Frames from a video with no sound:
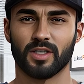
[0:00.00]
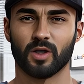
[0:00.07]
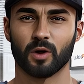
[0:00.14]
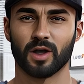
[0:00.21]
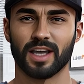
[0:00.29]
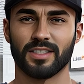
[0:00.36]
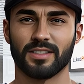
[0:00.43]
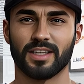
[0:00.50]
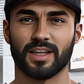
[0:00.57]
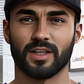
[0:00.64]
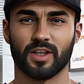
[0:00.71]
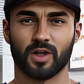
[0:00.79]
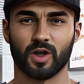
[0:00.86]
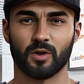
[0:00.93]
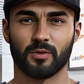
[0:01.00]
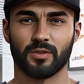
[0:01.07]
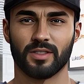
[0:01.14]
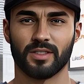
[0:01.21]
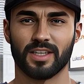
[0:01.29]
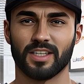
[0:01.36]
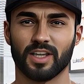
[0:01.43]
So I guess that could
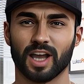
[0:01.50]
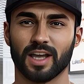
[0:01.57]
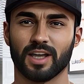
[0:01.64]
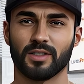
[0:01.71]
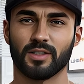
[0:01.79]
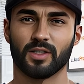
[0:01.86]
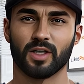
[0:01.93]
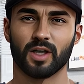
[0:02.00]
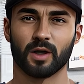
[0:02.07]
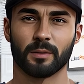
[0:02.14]
obviously change,